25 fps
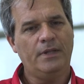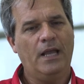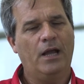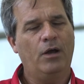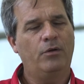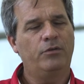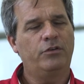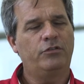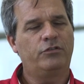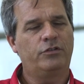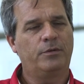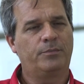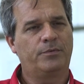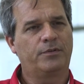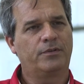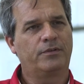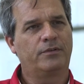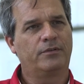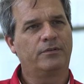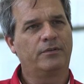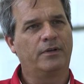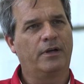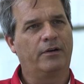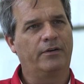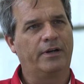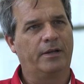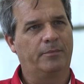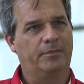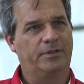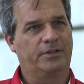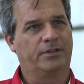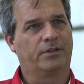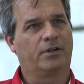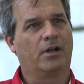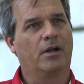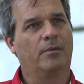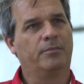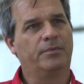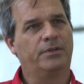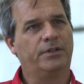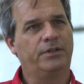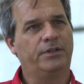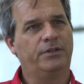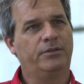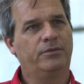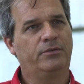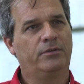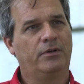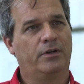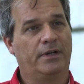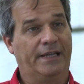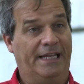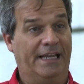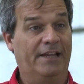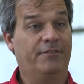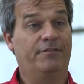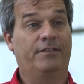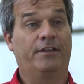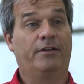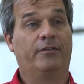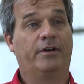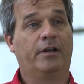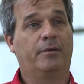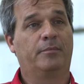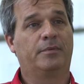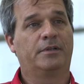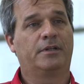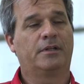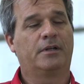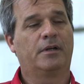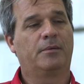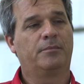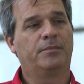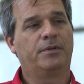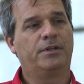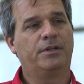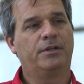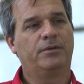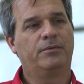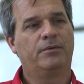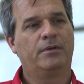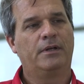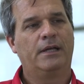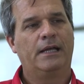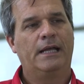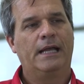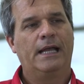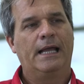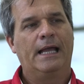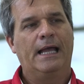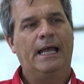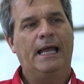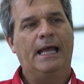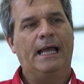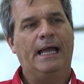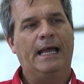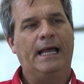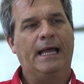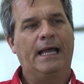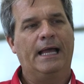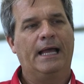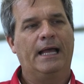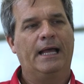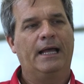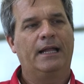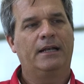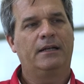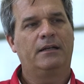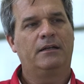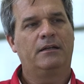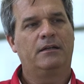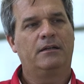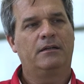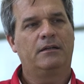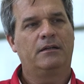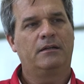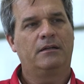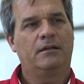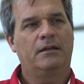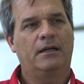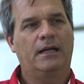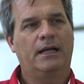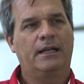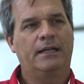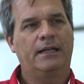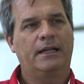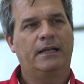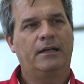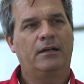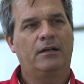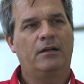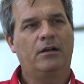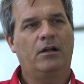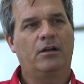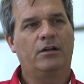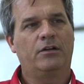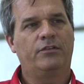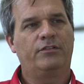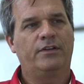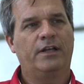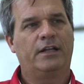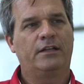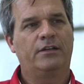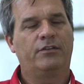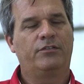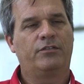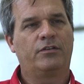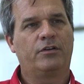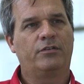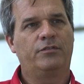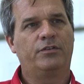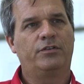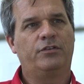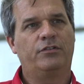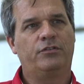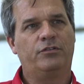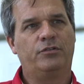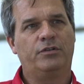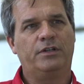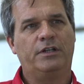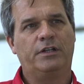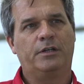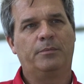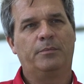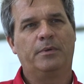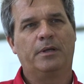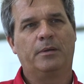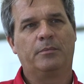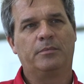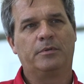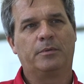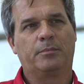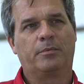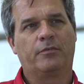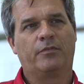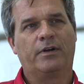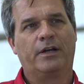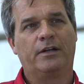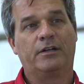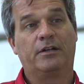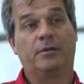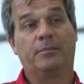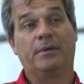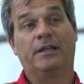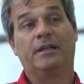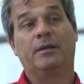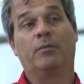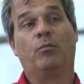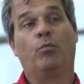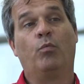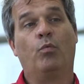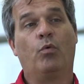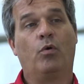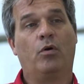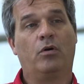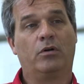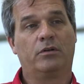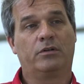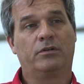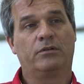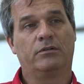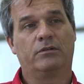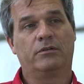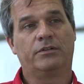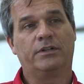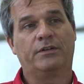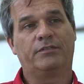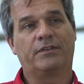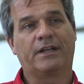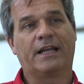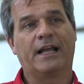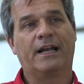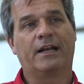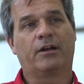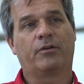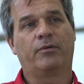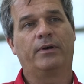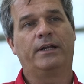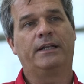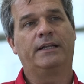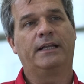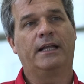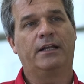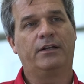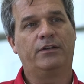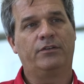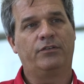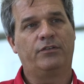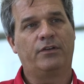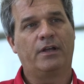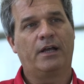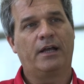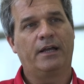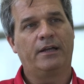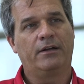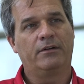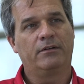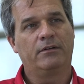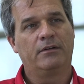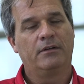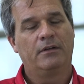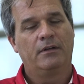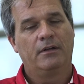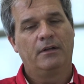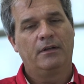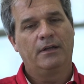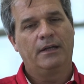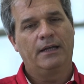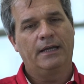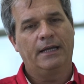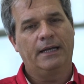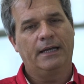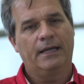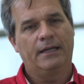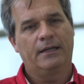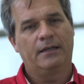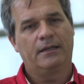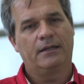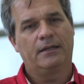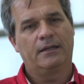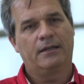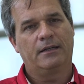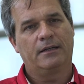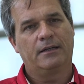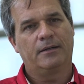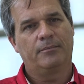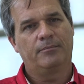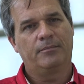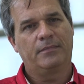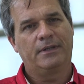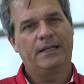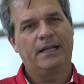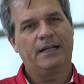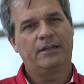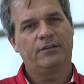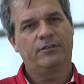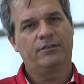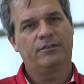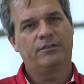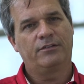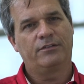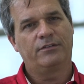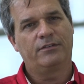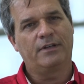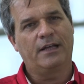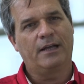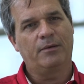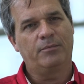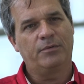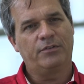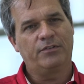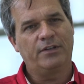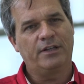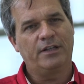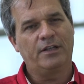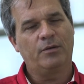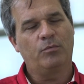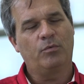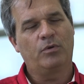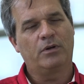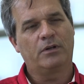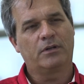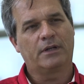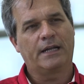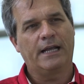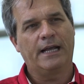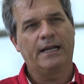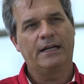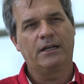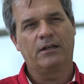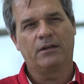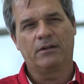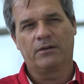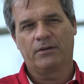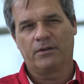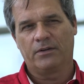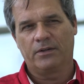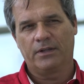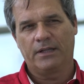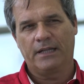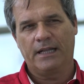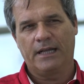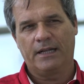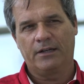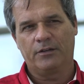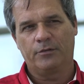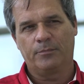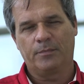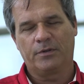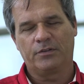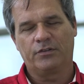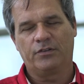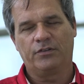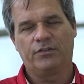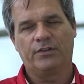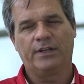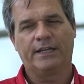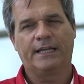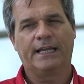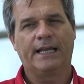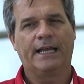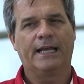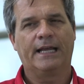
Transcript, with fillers: how the ships are able to come to you, if they're able to come to you, and uh, and then understand the services you need to be able to provide to make them want to. You have to kind of create that desire, and um, that's I would say they want to kind of learn that as much as they